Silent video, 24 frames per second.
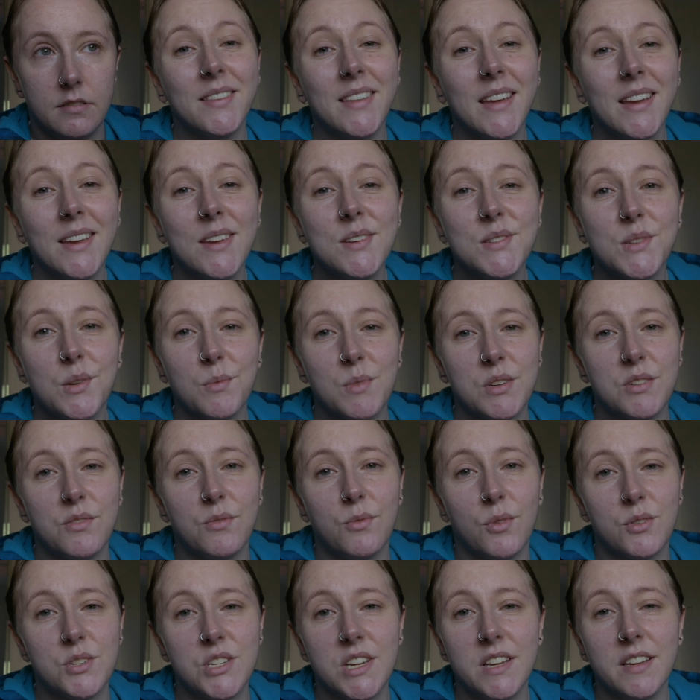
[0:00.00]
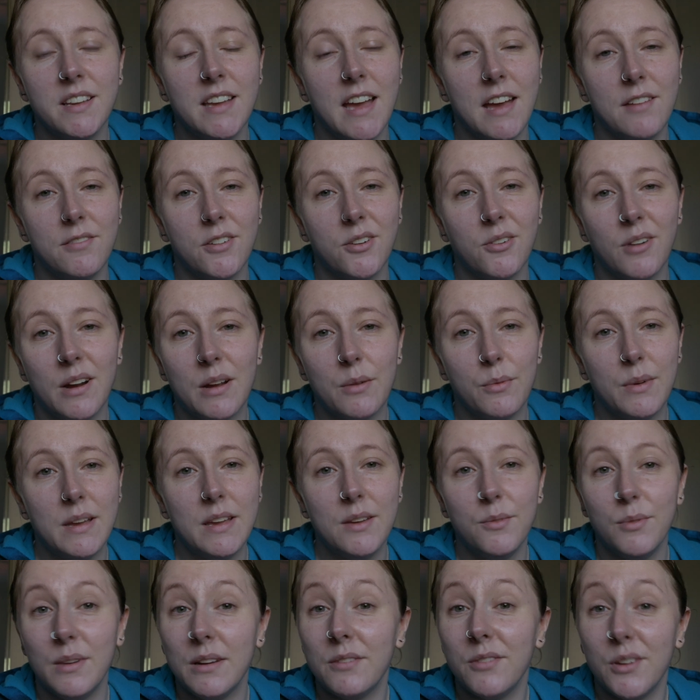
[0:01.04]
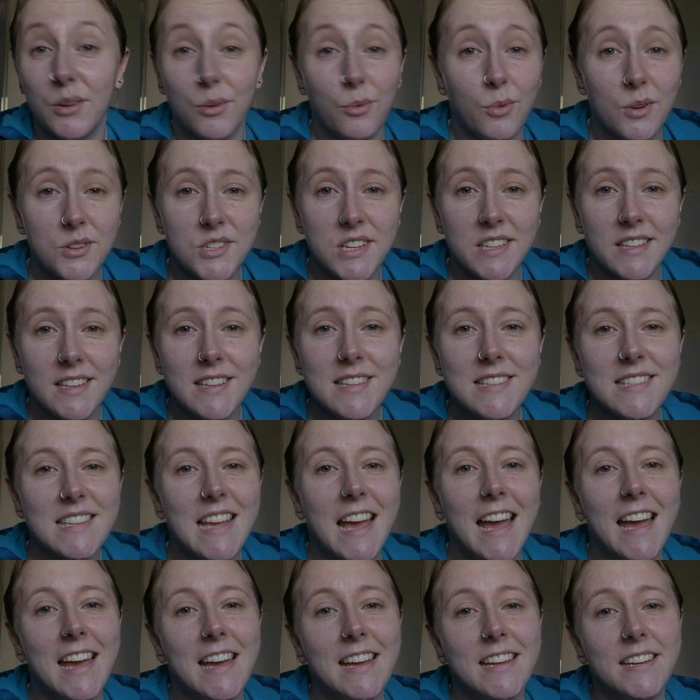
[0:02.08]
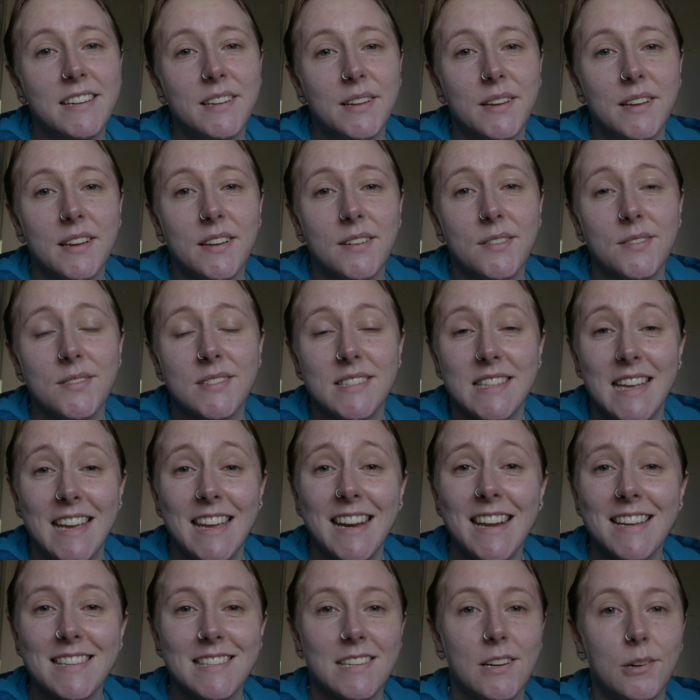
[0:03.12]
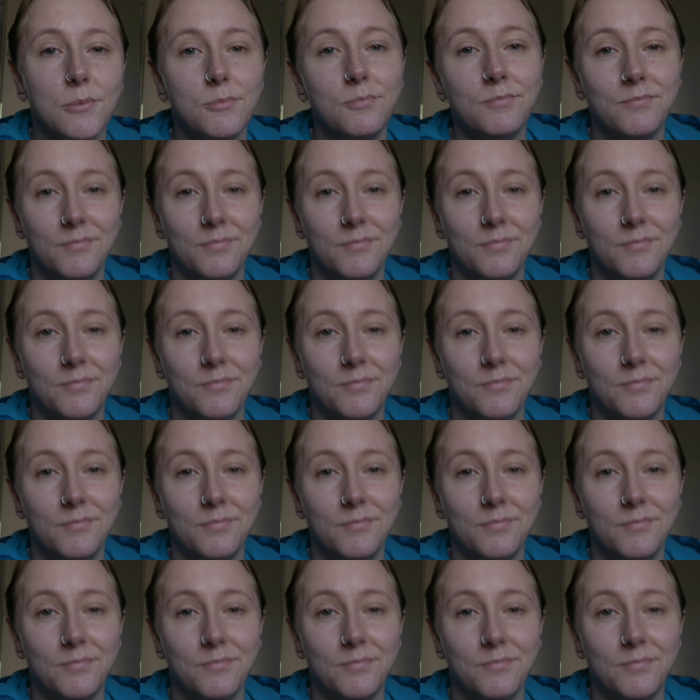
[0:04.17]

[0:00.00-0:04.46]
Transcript: Thank you so much for watching. Have a great week whenever you're watching this, and I'll see you next time.